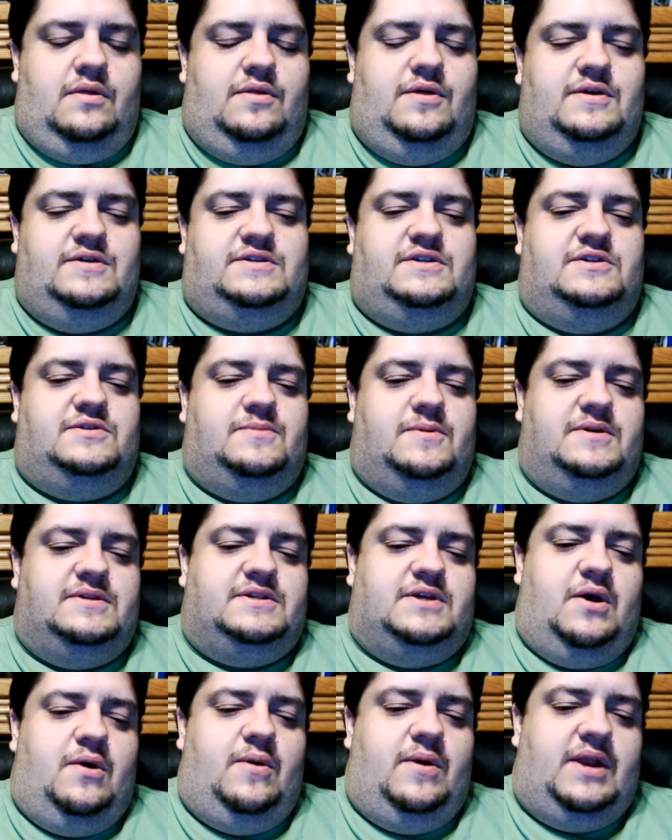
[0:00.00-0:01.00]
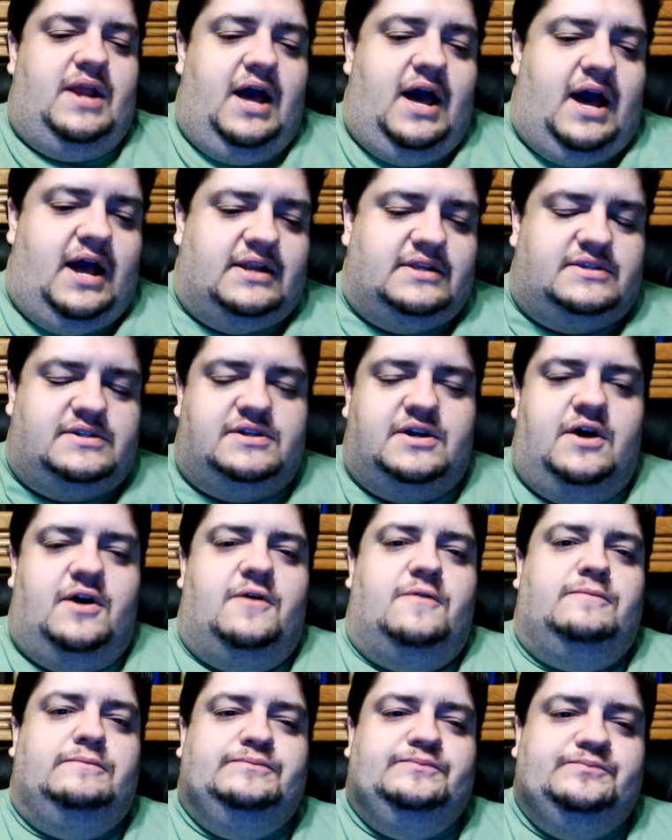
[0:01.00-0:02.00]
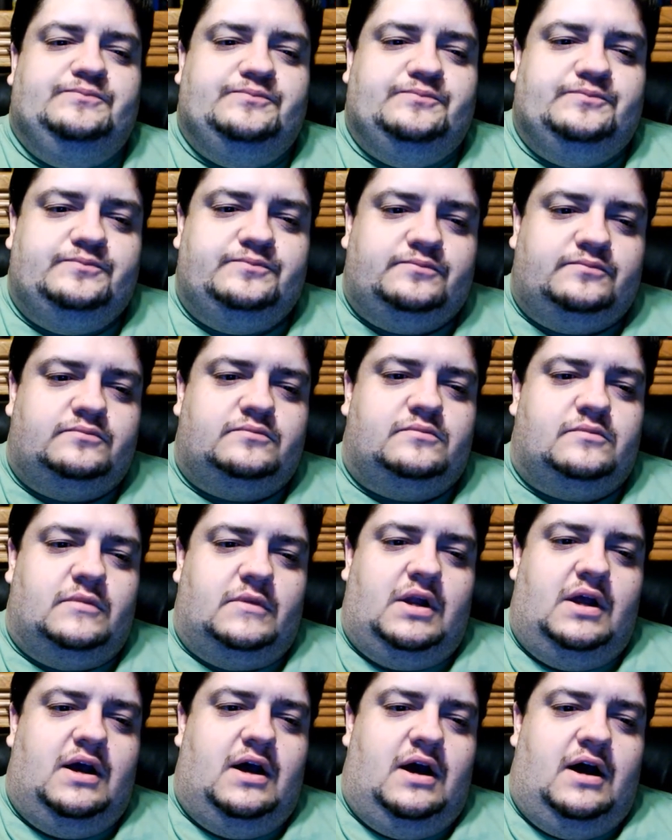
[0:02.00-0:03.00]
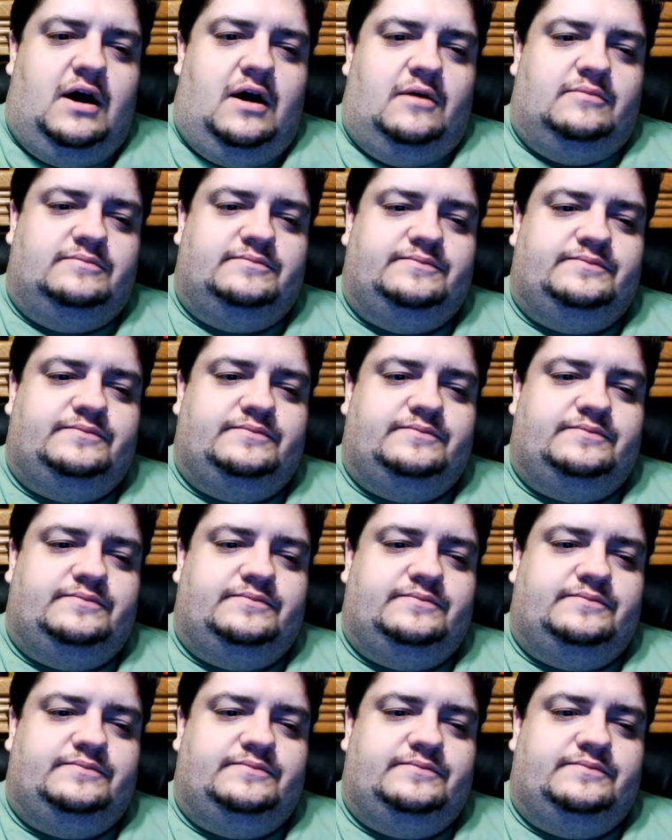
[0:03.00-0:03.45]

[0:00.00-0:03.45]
this is what's going on. So, um,